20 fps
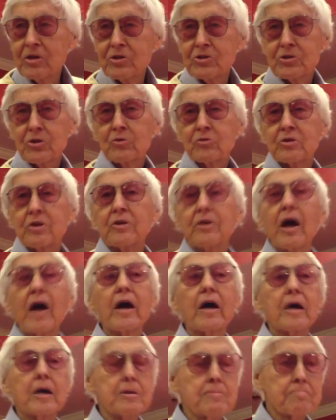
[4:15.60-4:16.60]
So
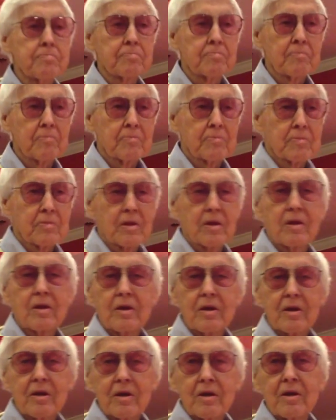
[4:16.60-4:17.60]
today,
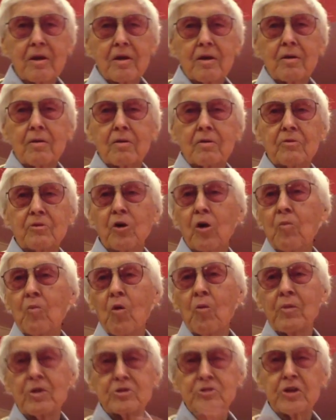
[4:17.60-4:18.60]
no
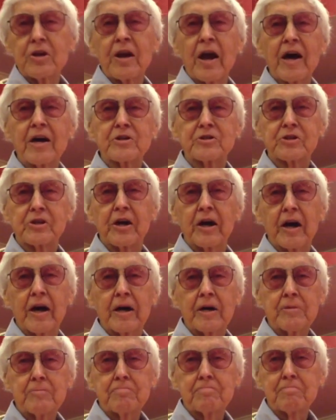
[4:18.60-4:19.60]
more Mr. Nice Guy.
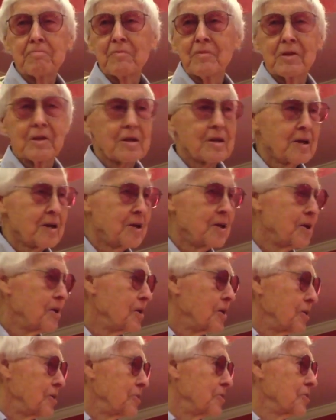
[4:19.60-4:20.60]

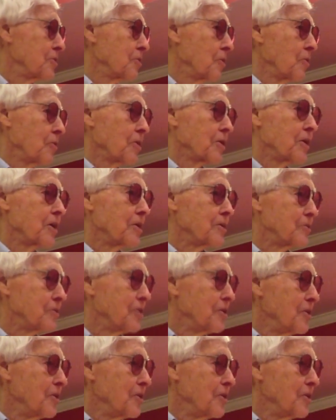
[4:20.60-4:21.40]
You're going to get